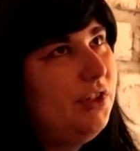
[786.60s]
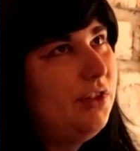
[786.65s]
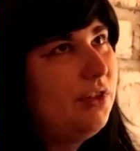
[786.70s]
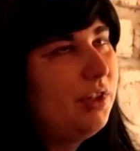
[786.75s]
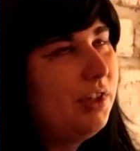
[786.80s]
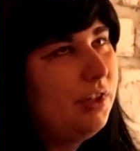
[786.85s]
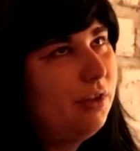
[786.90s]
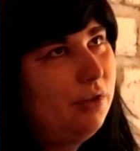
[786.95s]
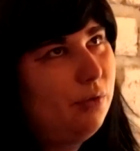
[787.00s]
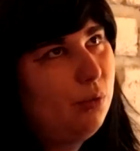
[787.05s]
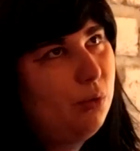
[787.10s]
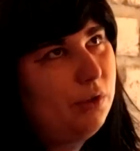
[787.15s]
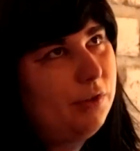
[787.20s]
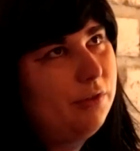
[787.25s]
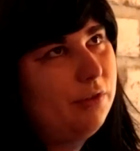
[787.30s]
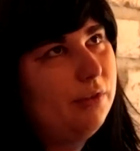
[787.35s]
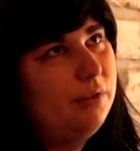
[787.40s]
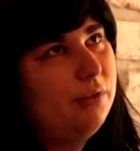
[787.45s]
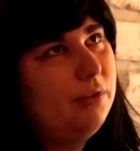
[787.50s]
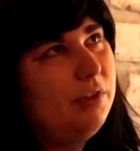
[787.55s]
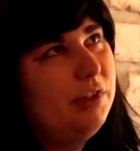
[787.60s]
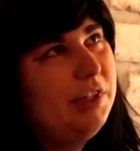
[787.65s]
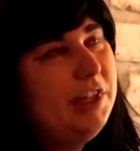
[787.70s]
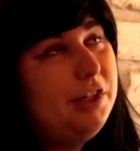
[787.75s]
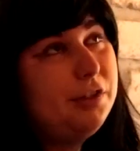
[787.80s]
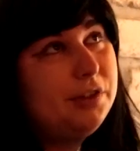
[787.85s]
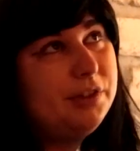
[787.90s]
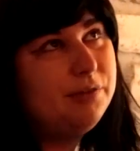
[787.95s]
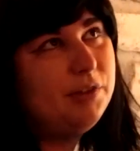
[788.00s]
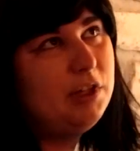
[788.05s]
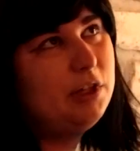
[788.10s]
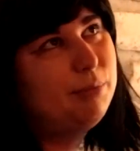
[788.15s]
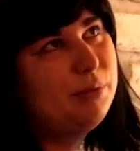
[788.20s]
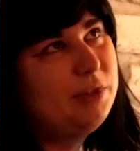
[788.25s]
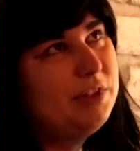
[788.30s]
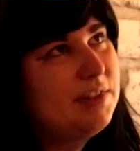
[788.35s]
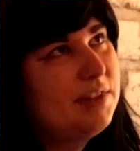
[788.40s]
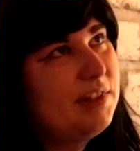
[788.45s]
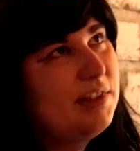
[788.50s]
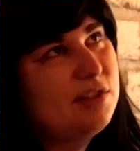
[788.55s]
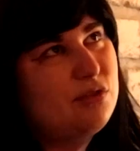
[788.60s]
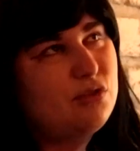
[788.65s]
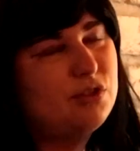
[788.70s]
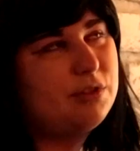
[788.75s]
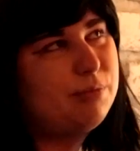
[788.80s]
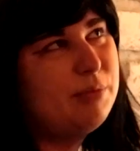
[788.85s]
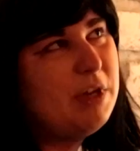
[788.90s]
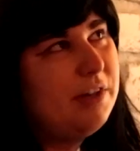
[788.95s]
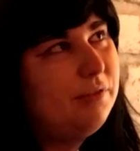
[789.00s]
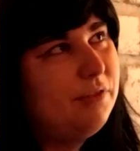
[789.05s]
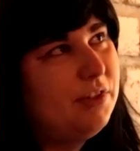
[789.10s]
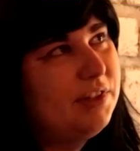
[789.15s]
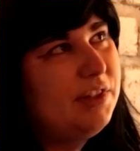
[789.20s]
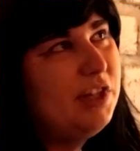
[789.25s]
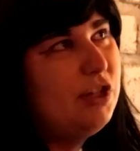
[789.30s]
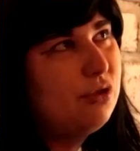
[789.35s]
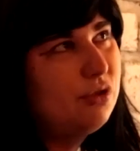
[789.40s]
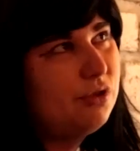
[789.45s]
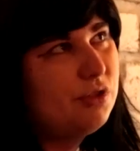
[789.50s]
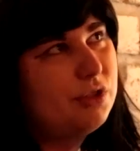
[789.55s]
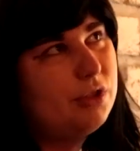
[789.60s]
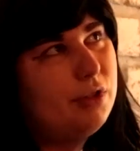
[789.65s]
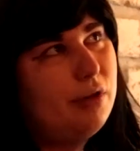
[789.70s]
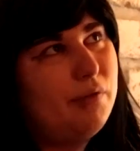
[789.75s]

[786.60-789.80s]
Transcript: of these later developments as just manifestations